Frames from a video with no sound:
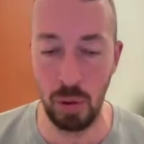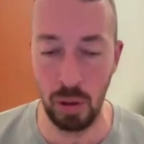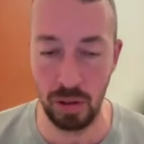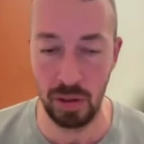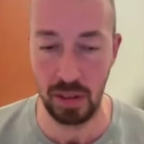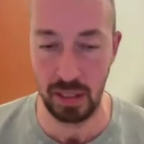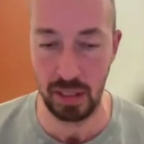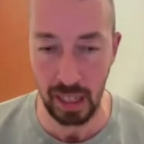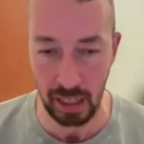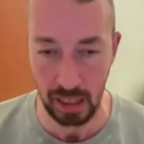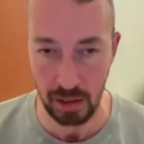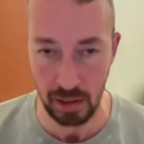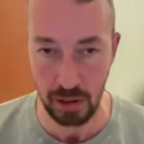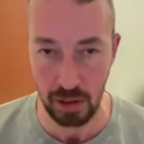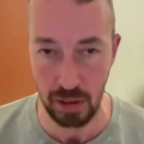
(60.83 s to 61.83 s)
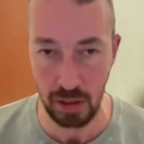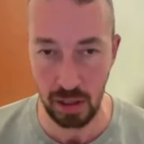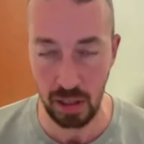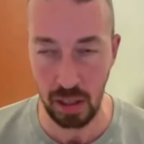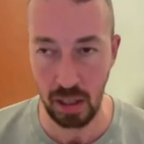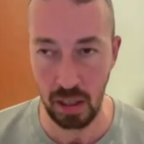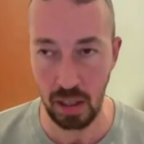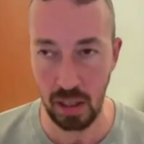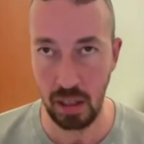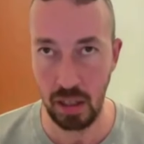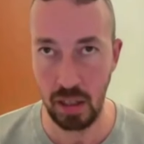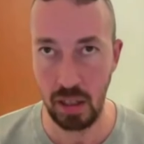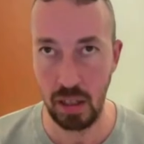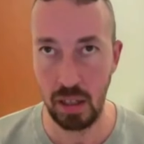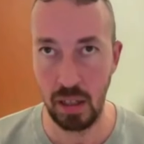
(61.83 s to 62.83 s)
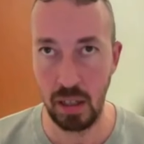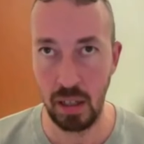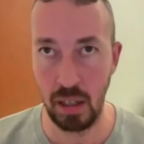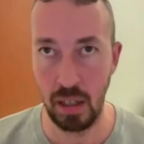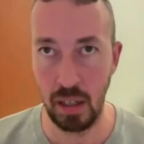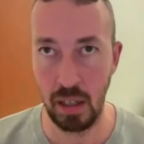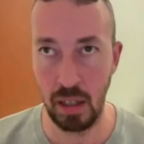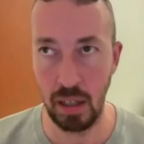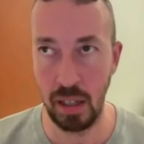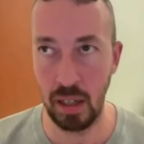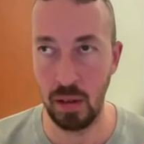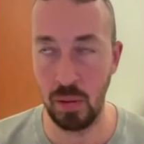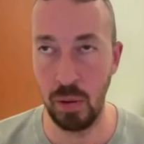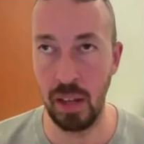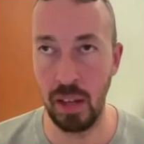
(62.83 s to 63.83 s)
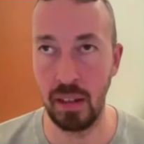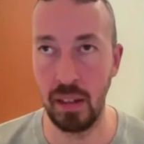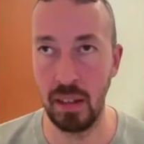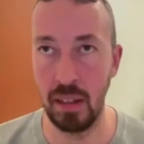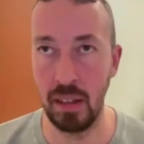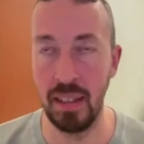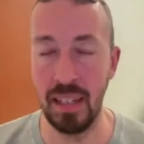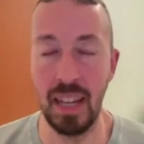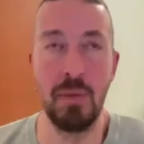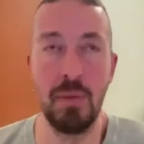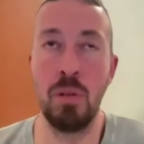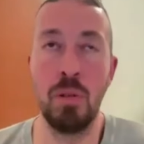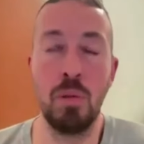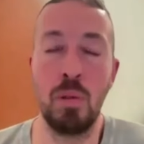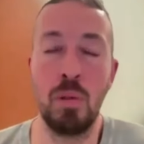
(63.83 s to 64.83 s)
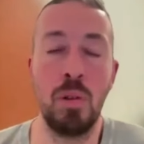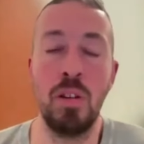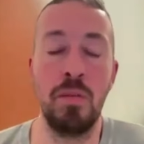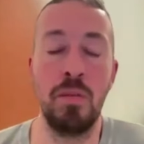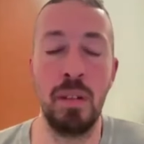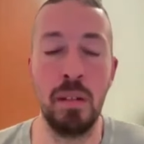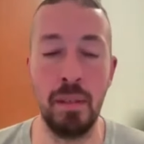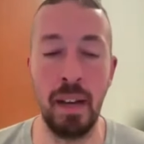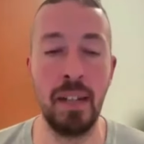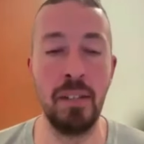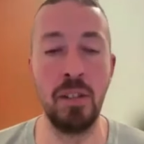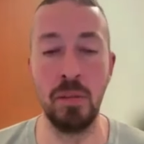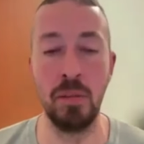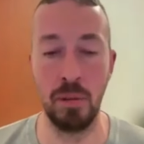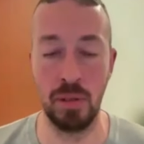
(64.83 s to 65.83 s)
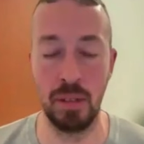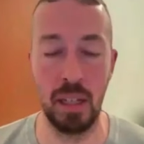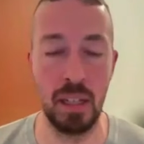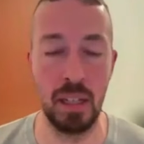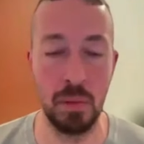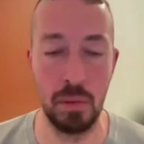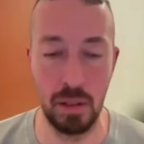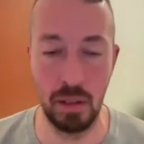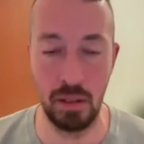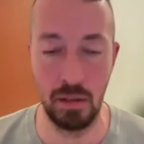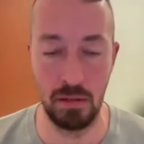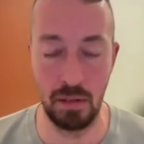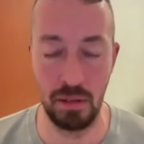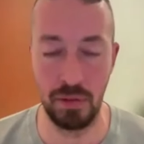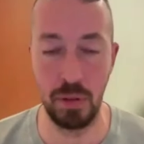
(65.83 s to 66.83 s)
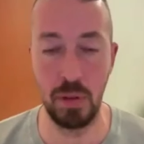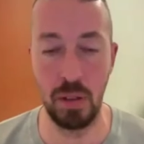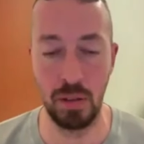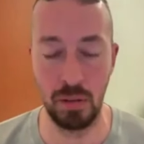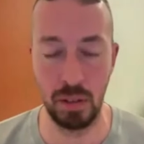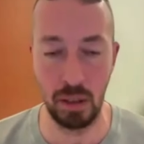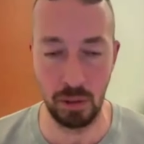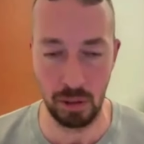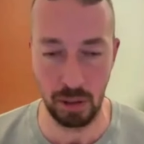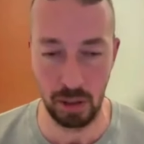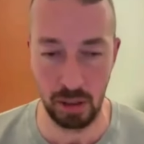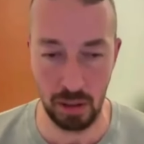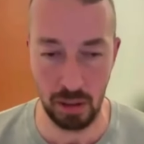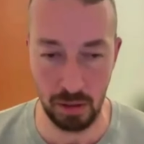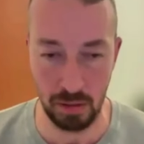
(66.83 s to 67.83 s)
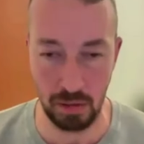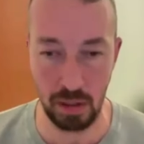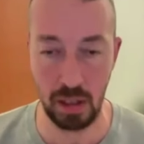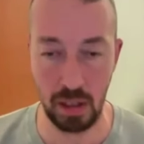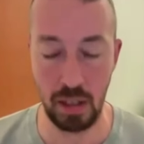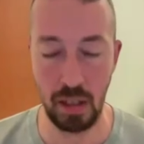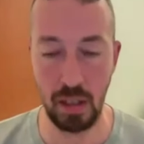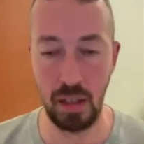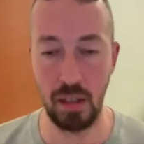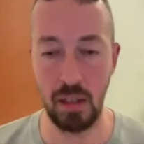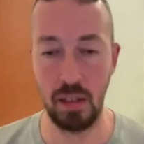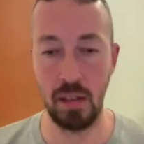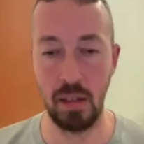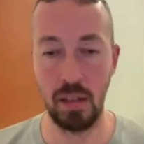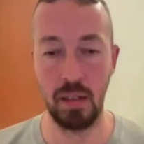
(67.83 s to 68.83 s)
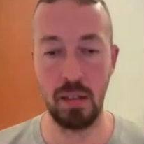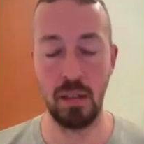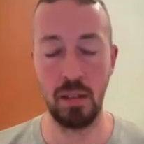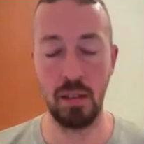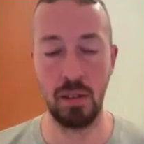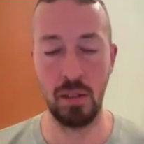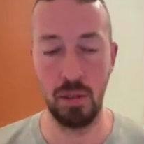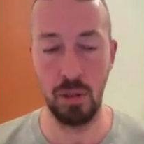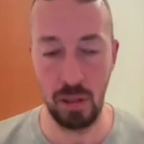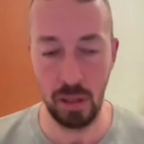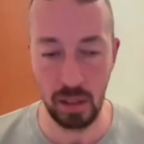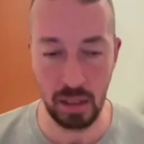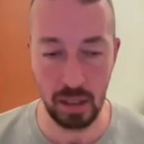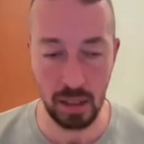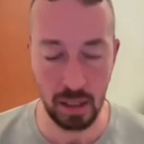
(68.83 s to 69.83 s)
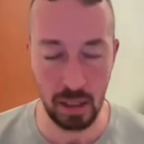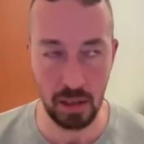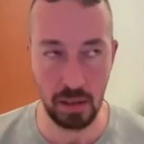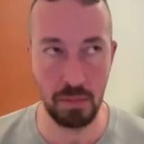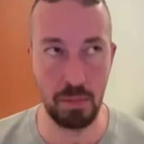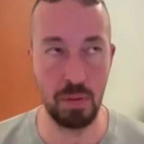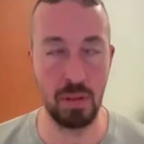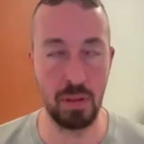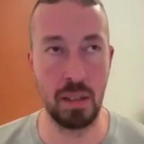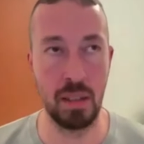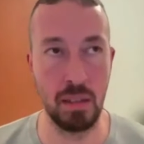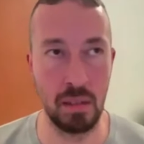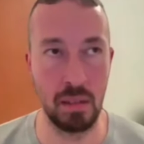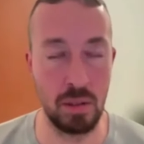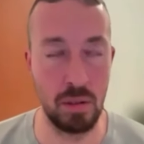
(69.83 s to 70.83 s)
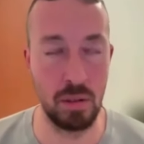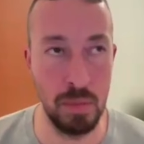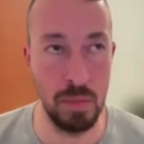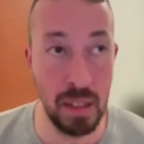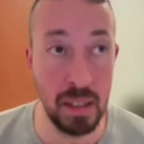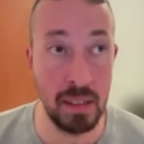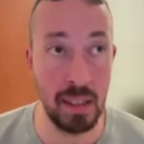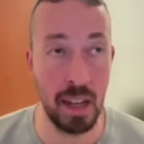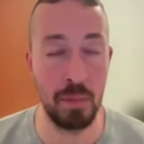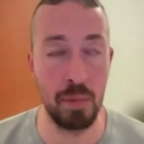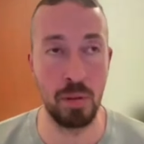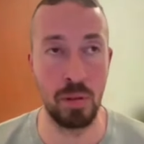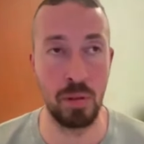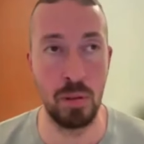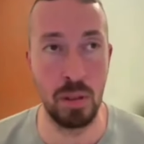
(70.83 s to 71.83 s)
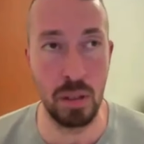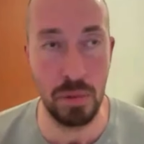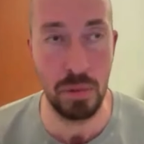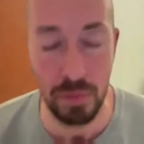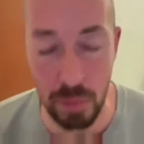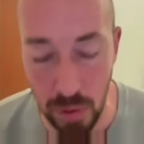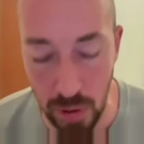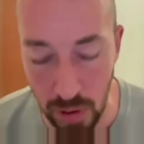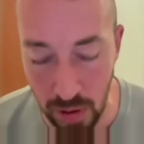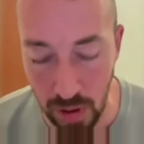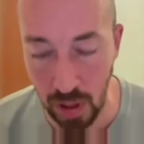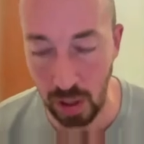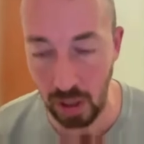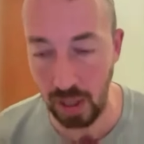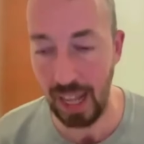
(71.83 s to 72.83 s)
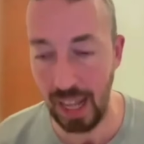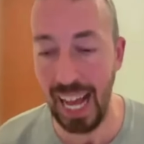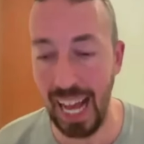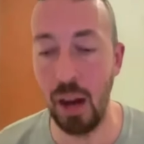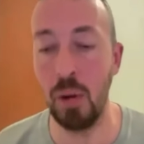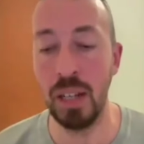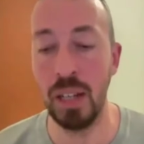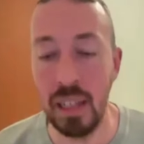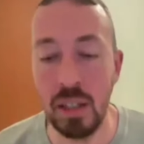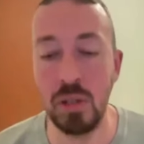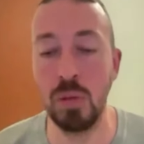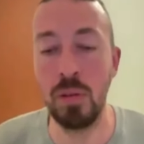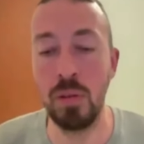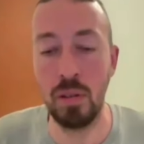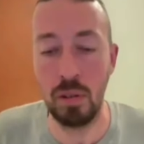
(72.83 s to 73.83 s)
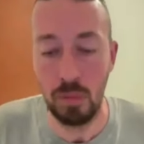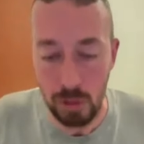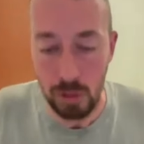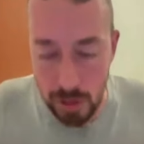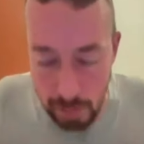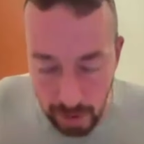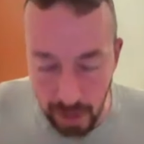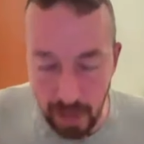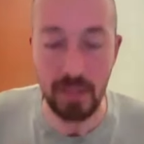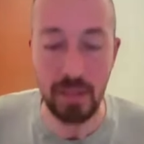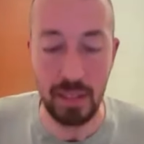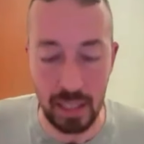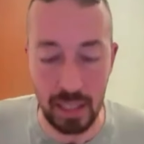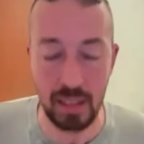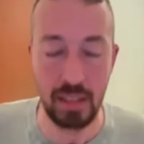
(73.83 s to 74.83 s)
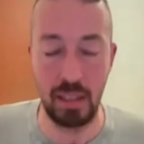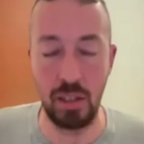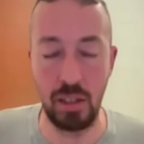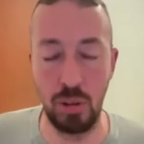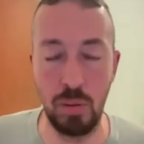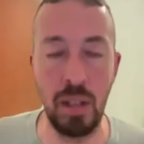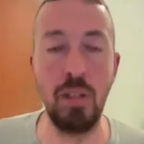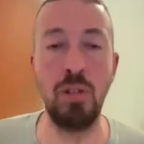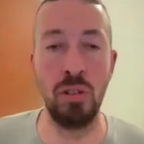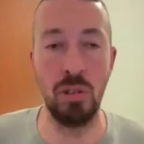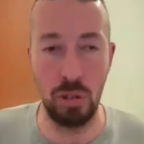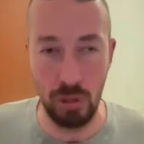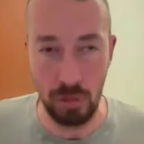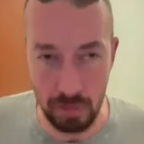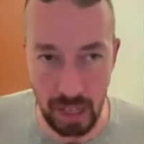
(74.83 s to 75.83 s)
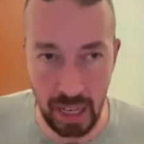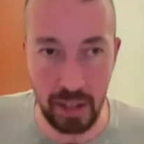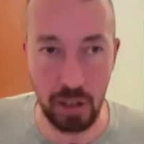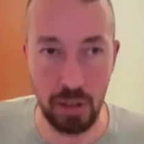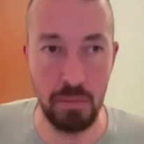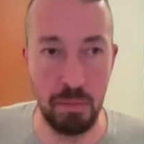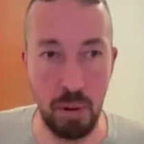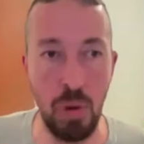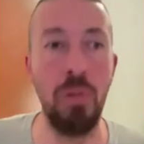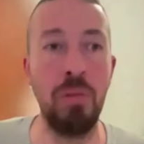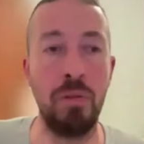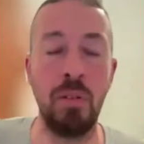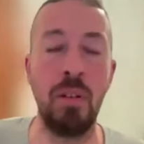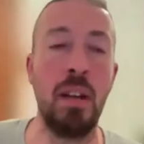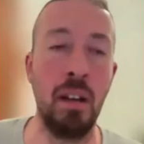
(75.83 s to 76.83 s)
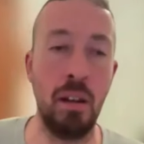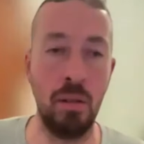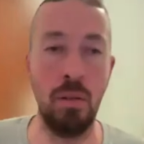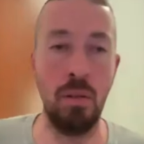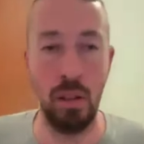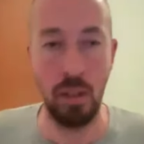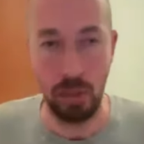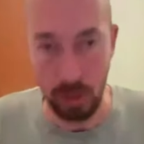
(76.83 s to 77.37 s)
world stage in a way that never could have been imaginable to anyone a few hundred years ago certainly presents a tremendous opportunity for how Israel responds in the situation to matter, both to how